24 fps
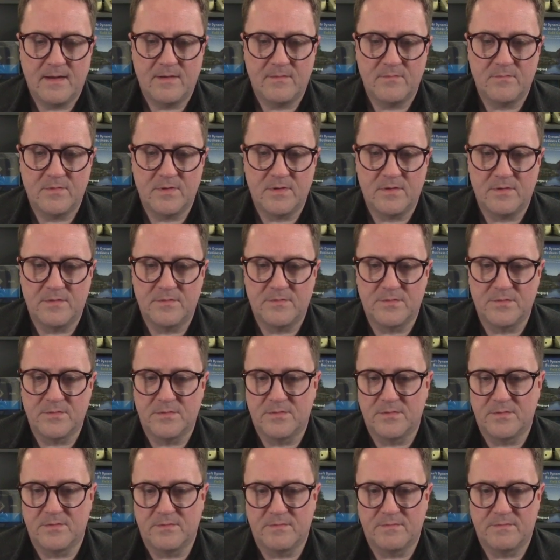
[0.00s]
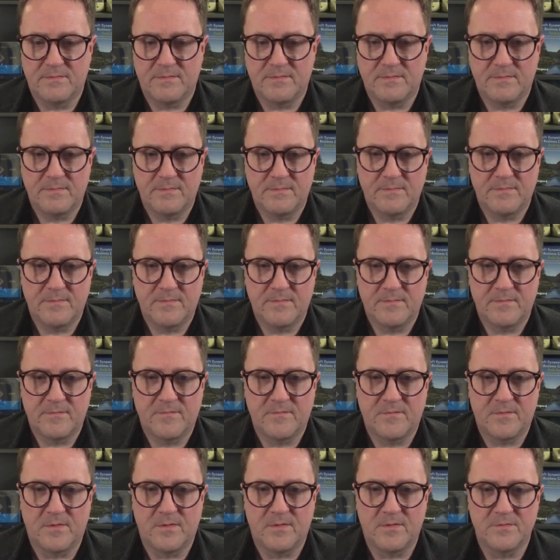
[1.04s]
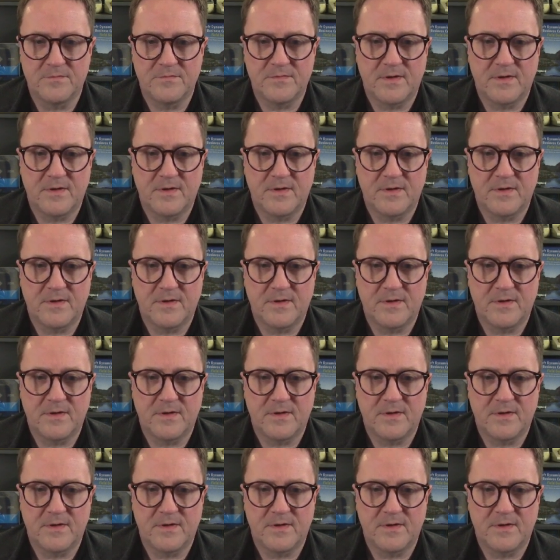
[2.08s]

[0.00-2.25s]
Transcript: we'll do false,